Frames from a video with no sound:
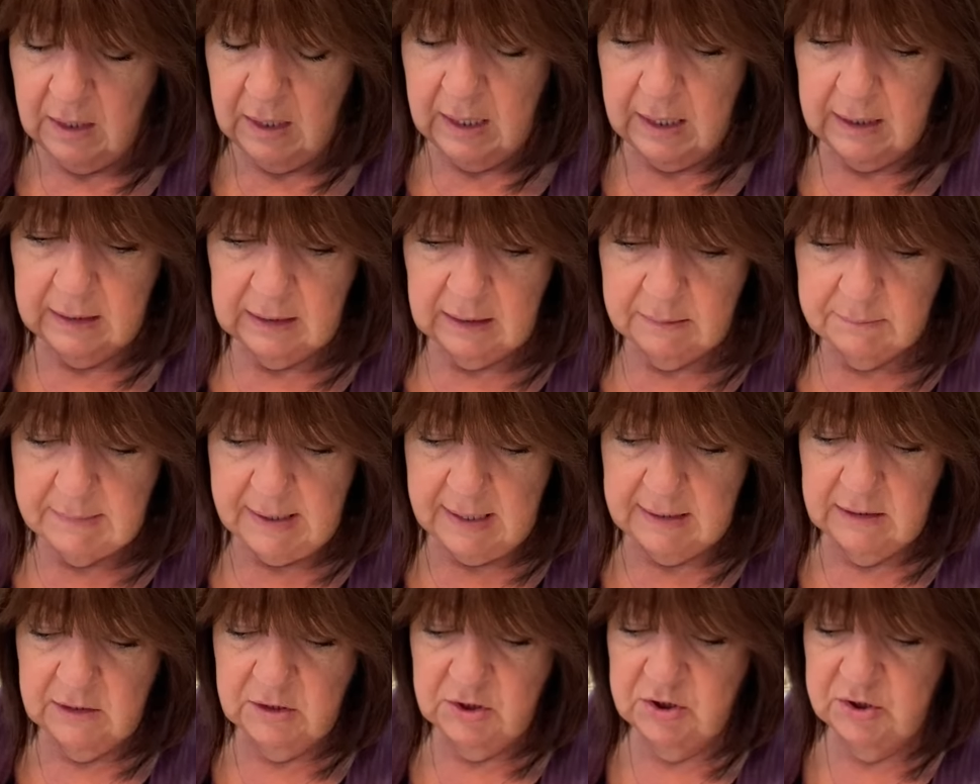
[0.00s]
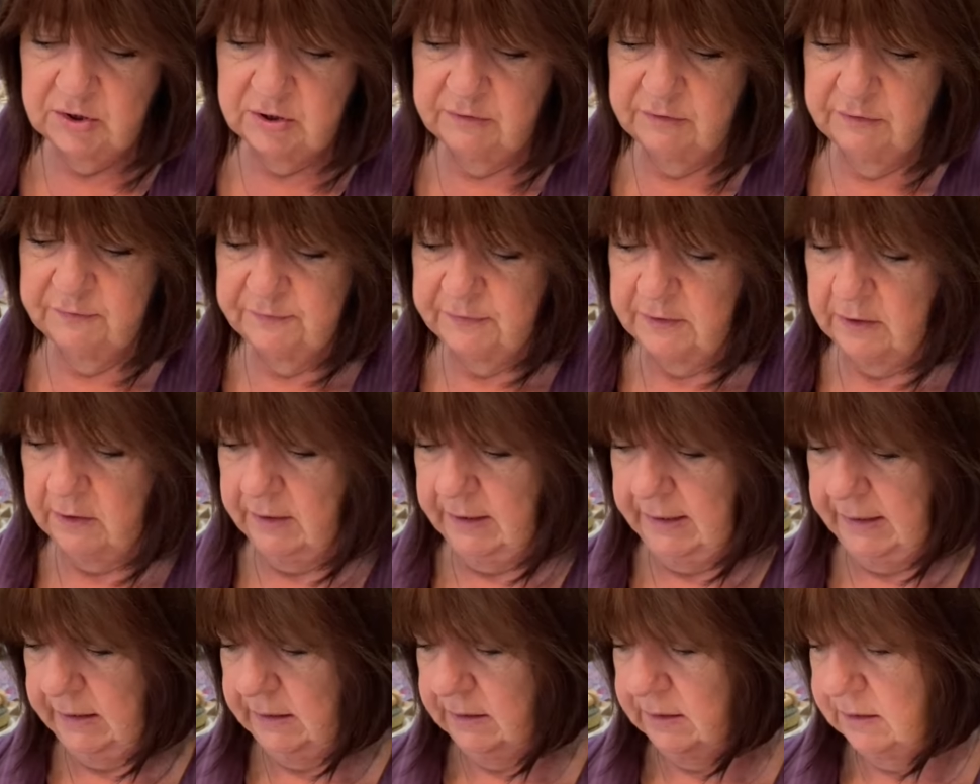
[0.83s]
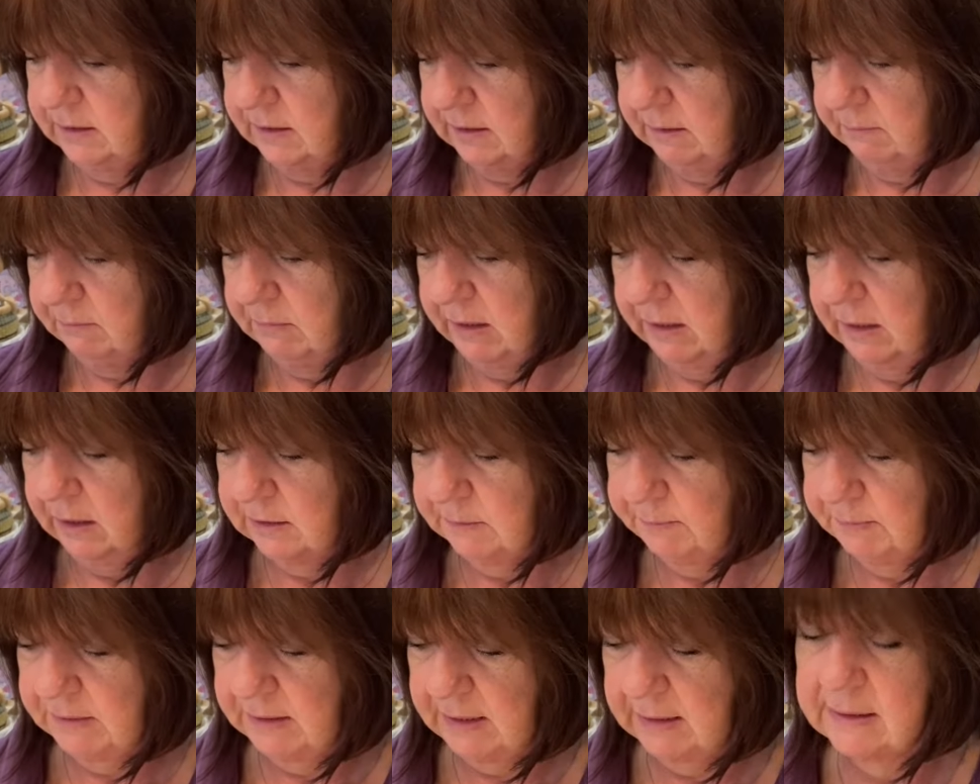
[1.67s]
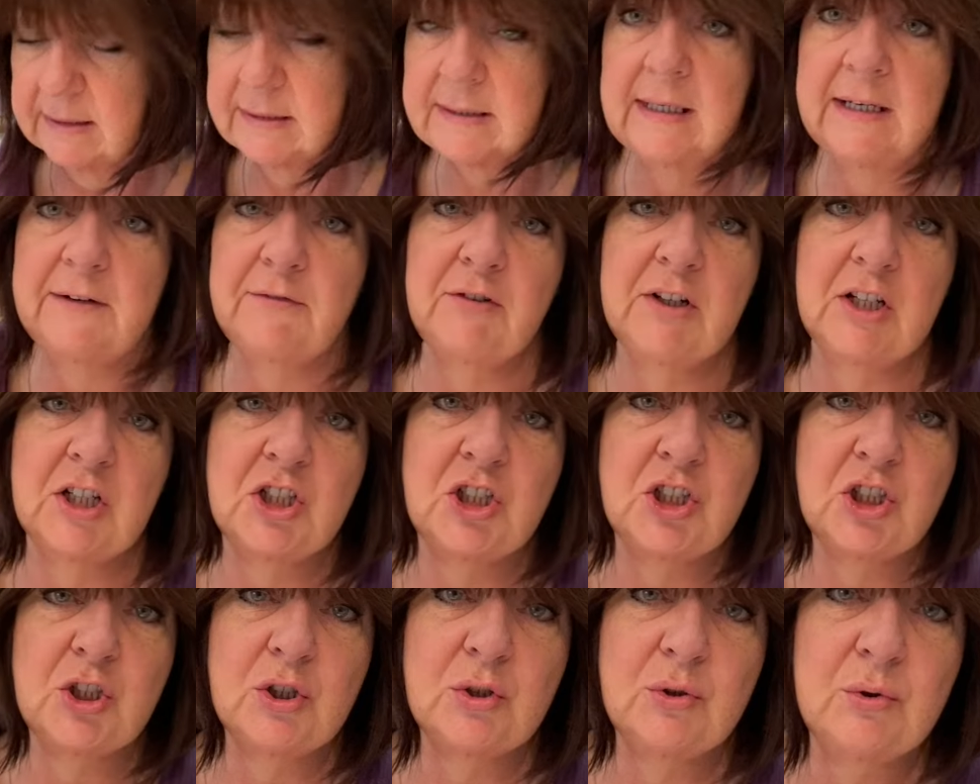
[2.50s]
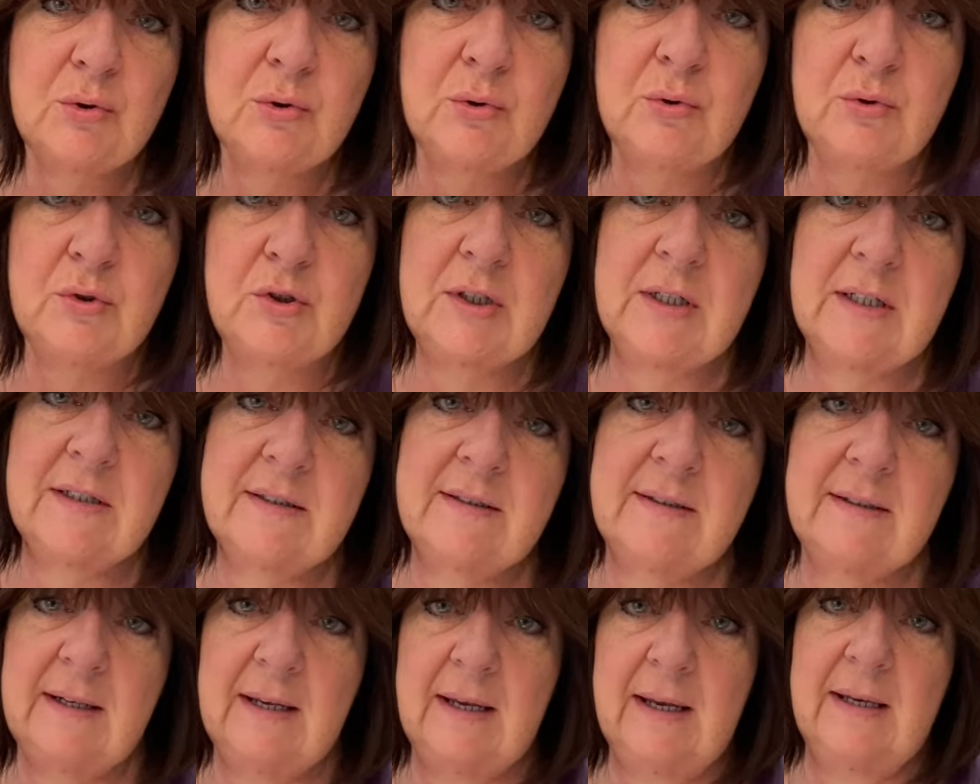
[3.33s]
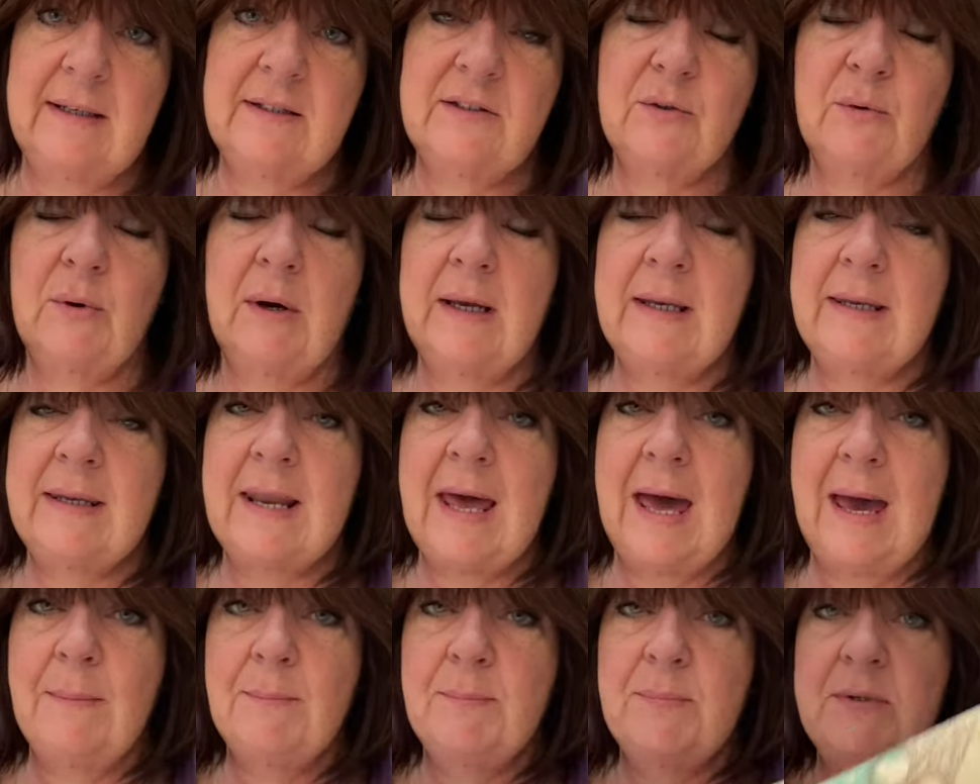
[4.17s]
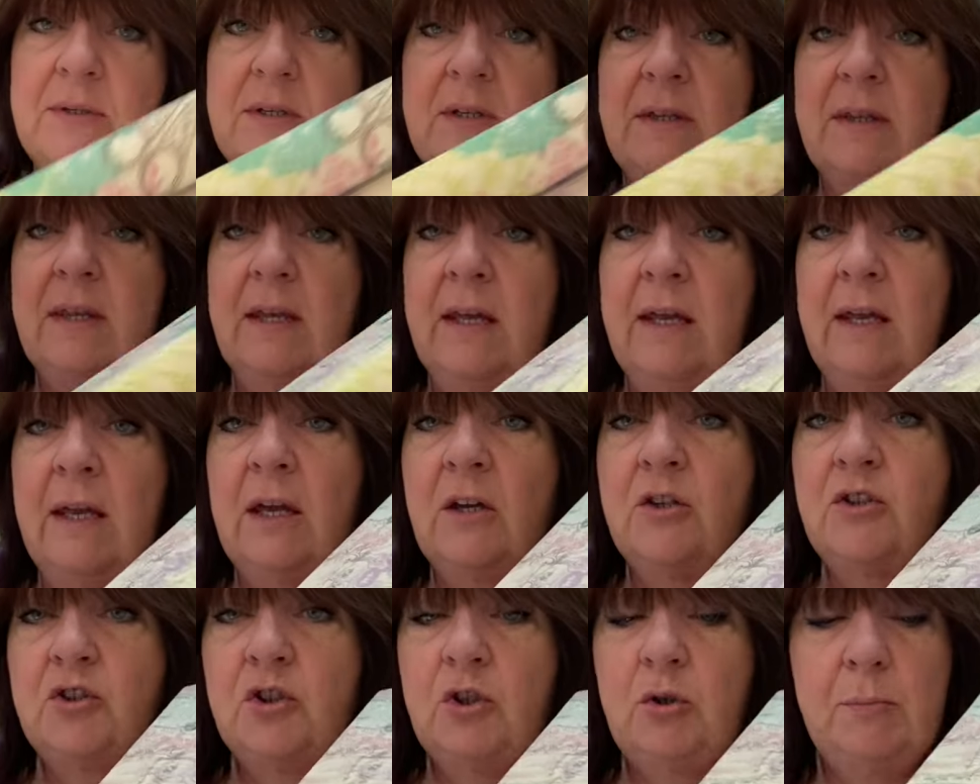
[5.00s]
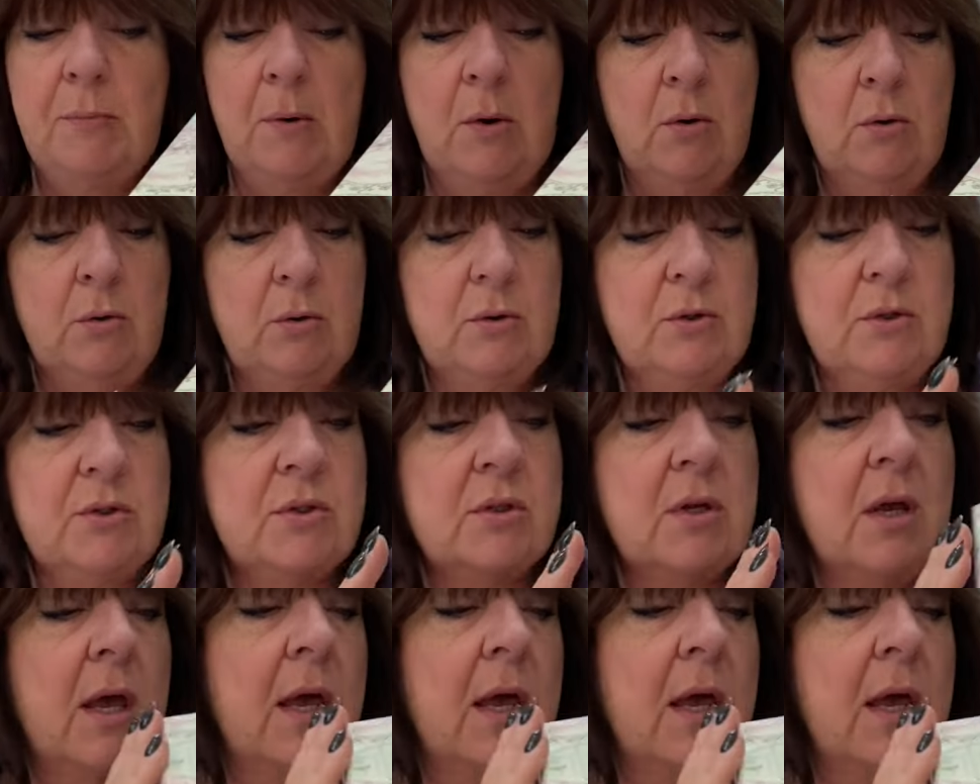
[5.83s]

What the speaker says: And I managed to find, my husband had a delivery of shoes yesterday, so I nabbed the shoe box